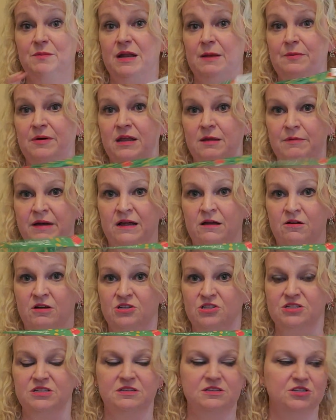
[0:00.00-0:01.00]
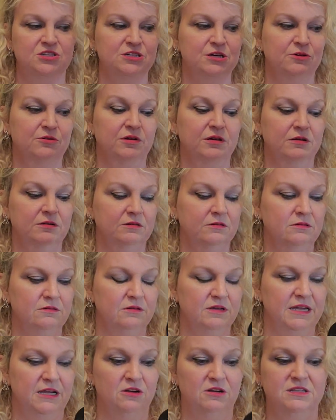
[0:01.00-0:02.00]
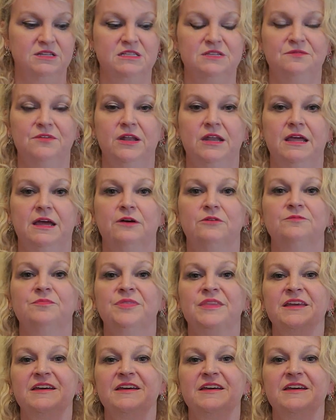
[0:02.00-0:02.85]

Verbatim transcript: but I put it back on just to show it here in this video.